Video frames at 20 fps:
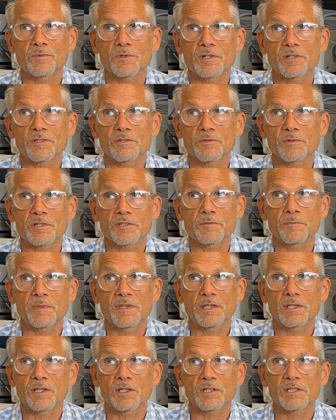it's just
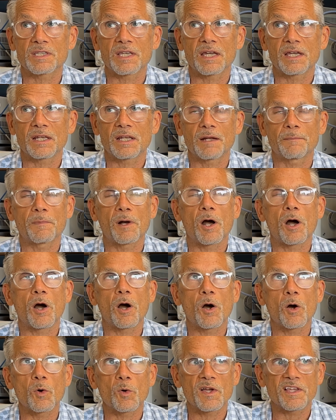being looked at, I'm
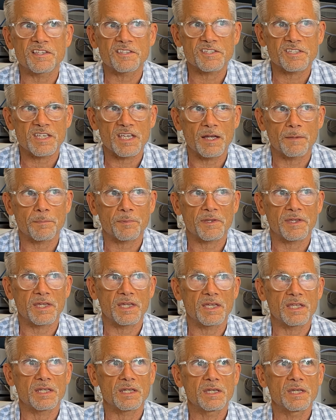always sampling
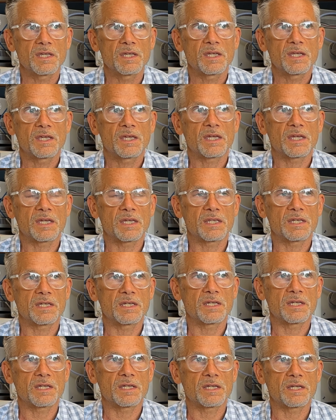it,
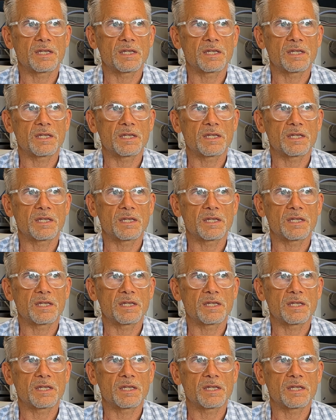and